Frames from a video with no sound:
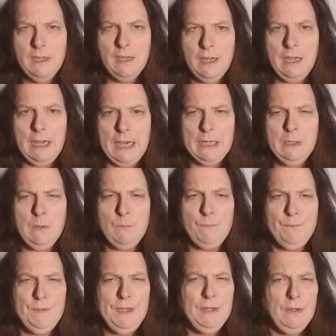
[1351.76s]
I don't
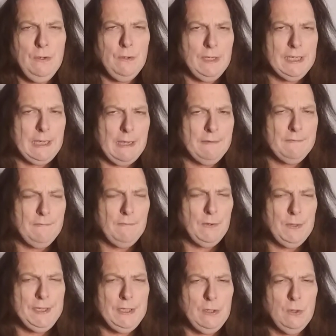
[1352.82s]
feel like I'm
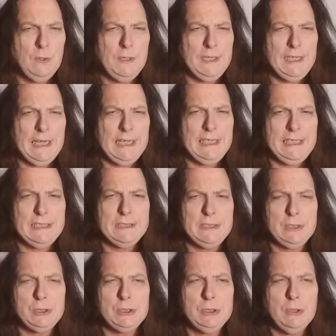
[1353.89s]
really earning any
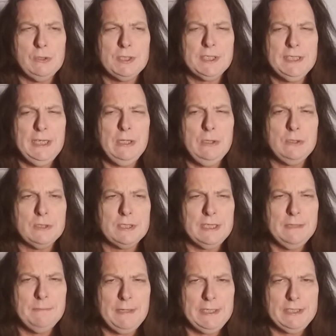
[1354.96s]
additional skills in
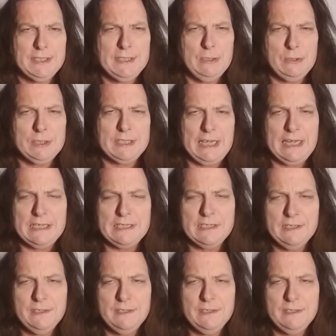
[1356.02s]
my skill set.